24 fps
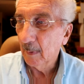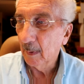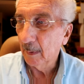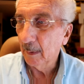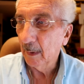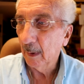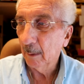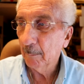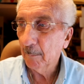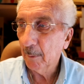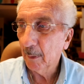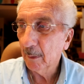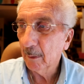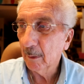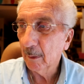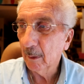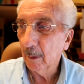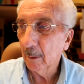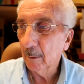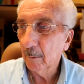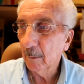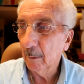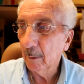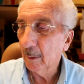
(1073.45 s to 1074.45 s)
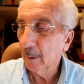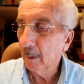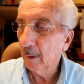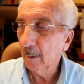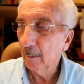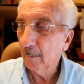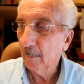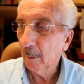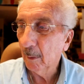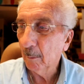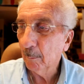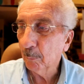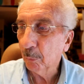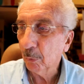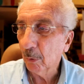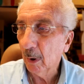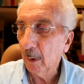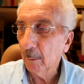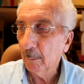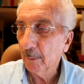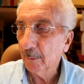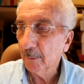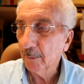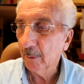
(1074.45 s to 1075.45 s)
I'm not
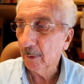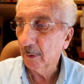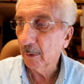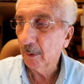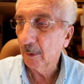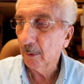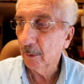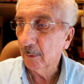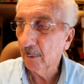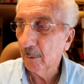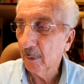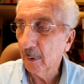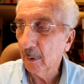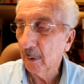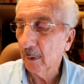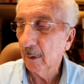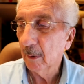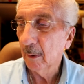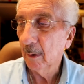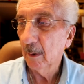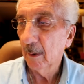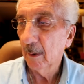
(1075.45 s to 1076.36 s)
promising you that